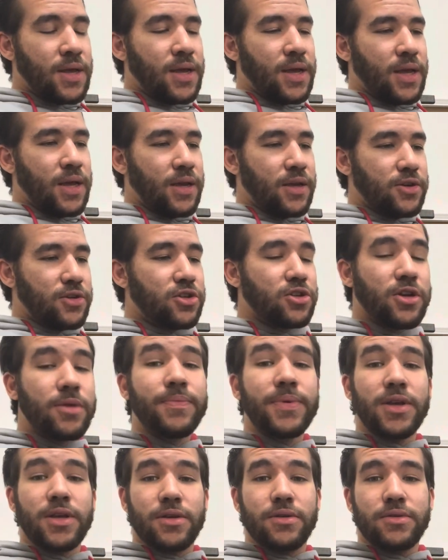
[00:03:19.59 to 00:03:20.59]
and should
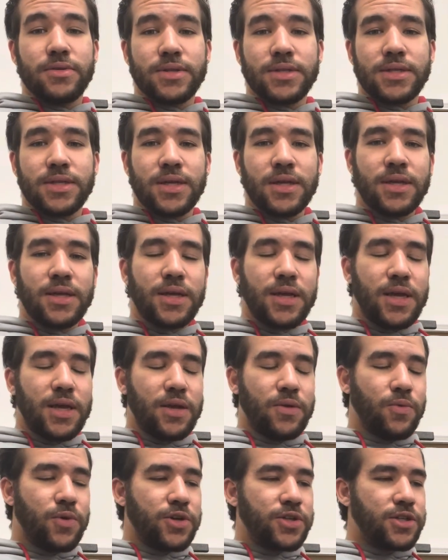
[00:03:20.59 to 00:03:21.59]
be used
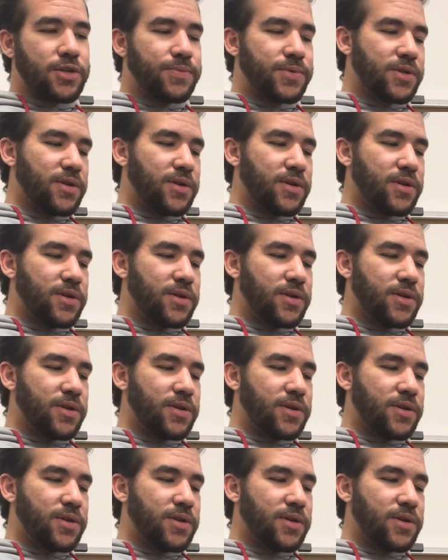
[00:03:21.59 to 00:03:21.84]
in worship